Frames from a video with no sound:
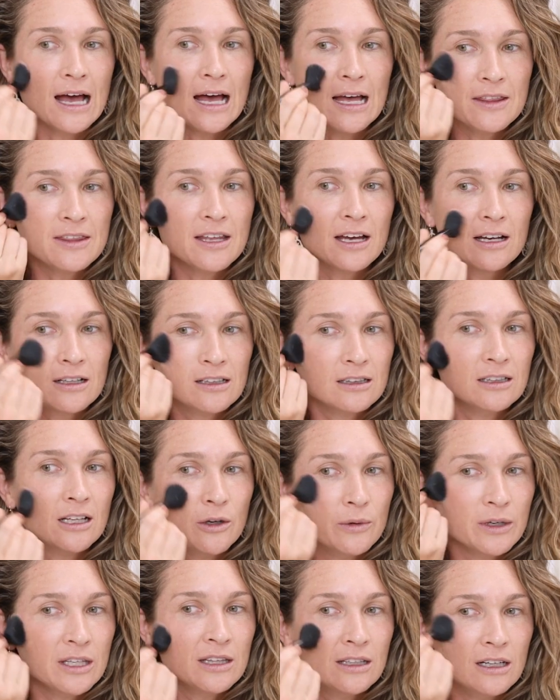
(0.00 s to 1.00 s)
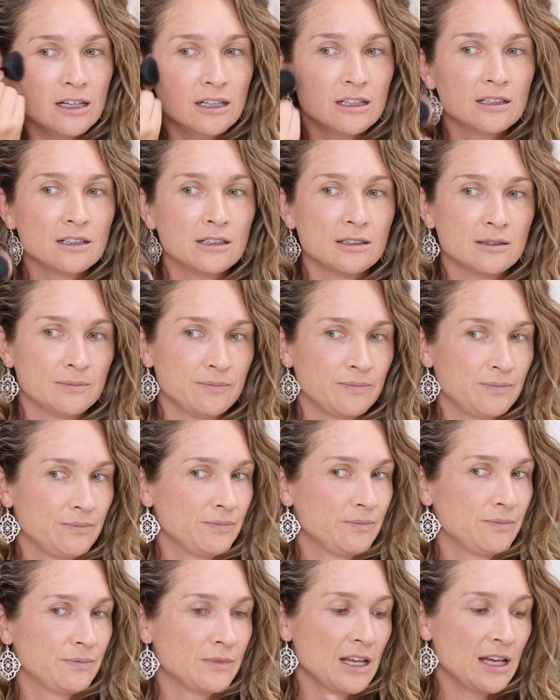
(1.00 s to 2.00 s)
add that glowy look.
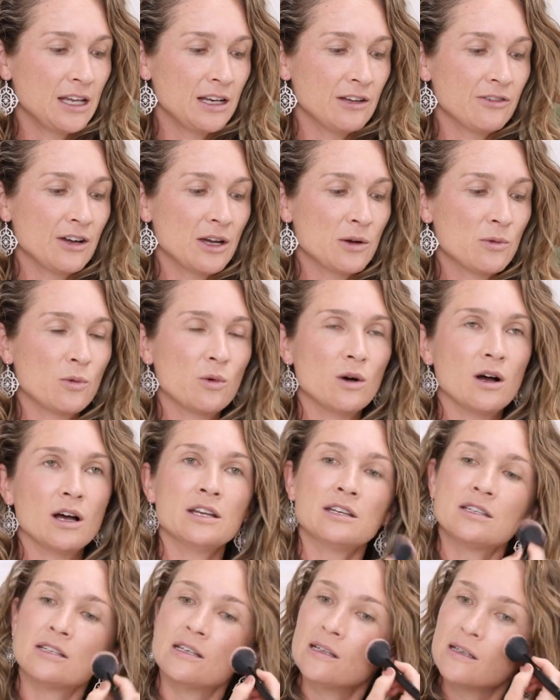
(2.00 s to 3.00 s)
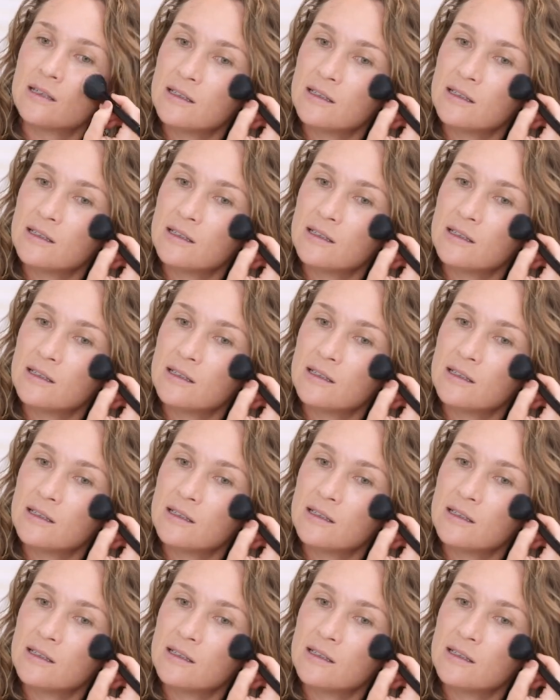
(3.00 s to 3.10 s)
And if I want